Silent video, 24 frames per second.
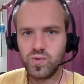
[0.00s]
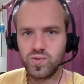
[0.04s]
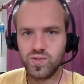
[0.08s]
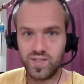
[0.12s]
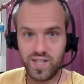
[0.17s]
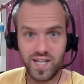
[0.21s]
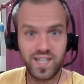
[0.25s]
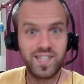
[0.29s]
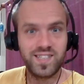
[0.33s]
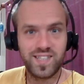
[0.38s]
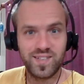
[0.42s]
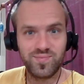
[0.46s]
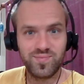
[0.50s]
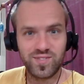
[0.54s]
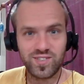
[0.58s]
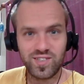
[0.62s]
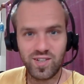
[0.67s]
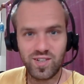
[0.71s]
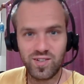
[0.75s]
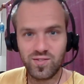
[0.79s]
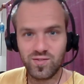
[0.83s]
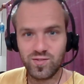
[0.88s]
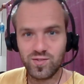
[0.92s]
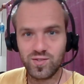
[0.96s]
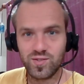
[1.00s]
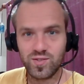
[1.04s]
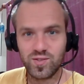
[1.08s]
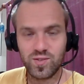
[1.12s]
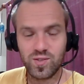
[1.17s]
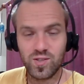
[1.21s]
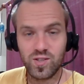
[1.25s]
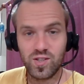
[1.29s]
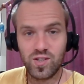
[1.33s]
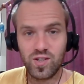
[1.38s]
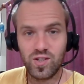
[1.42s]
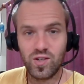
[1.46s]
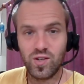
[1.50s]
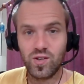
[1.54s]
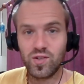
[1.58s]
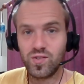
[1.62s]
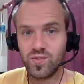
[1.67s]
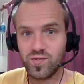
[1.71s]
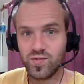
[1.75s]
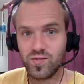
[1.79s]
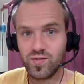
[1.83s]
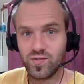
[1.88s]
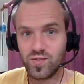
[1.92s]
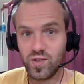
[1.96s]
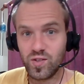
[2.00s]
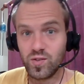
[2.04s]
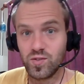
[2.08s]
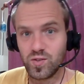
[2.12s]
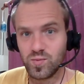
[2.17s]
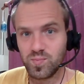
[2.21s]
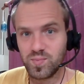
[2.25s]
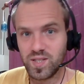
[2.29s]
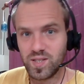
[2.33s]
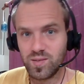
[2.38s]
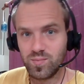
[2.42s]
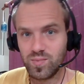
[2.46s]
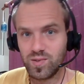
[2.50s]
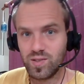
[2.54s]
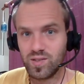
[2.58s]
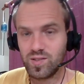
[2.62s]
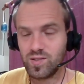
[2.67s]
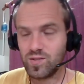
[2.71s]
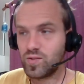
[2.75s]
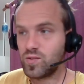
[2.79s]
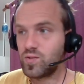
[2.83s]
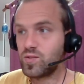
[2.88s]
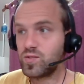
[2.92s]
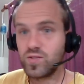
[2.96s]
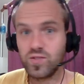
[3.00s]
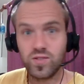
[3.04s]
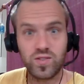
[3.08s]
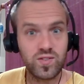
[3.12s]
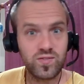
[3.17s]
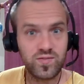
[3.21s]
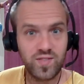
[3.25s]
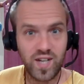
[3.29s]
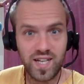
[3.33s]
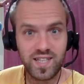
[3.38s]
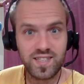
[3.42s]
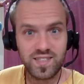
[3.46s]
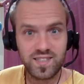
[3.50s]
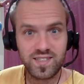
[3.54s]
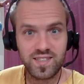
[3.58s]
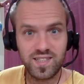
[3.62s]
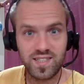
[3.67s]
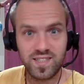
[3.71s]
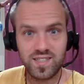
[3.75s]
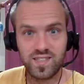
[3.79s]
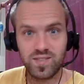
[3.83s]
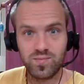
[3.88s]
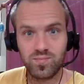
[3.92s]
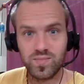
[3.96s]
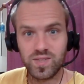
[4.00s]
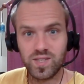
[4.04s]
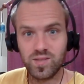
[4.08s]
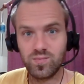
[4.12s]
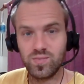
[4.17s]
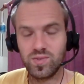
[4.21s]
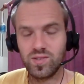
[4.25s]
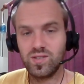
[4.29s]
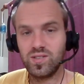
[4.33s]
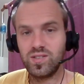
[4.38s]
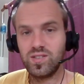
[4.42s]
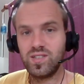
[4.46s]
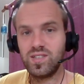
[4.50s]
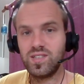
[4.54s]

They themselves, a lot of those people, also the vaccinated people,